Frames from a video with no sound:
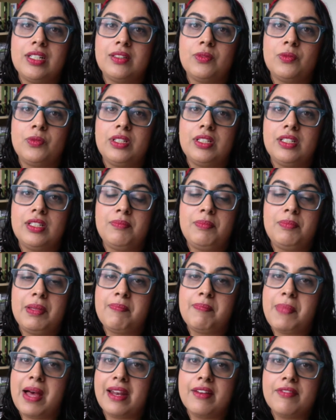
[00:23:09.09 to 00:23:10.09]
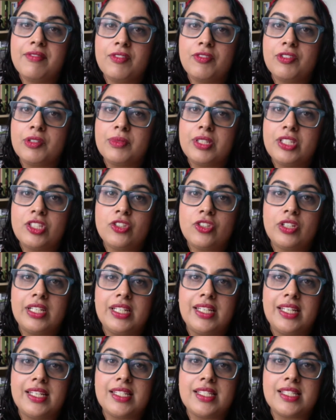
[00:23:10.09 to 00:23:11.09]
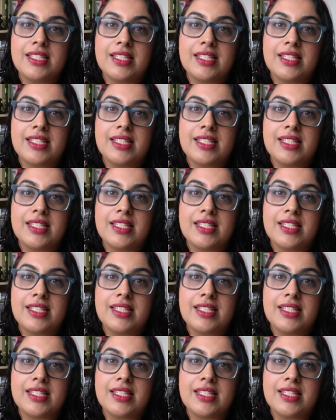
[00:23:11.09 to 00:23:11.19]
would benefit from these trainings,